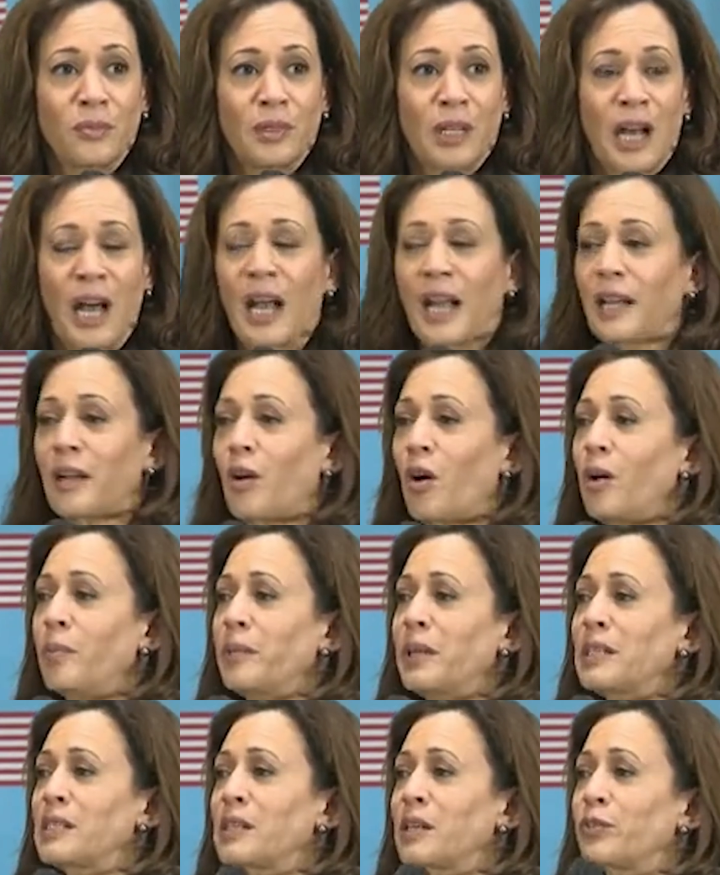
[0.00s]
I call
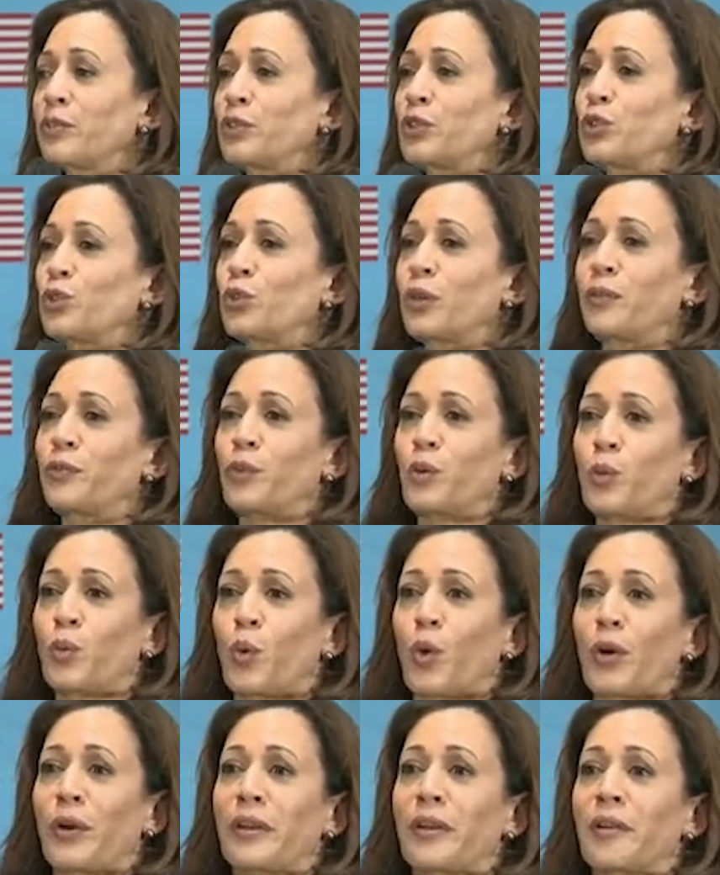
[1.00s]
myself a joyful
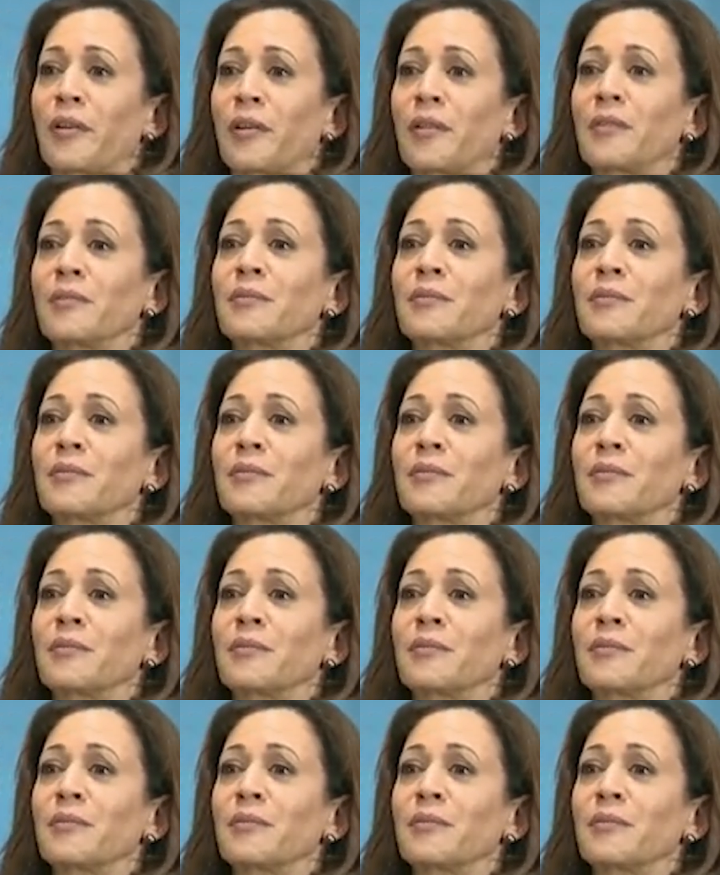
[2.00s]
warrior.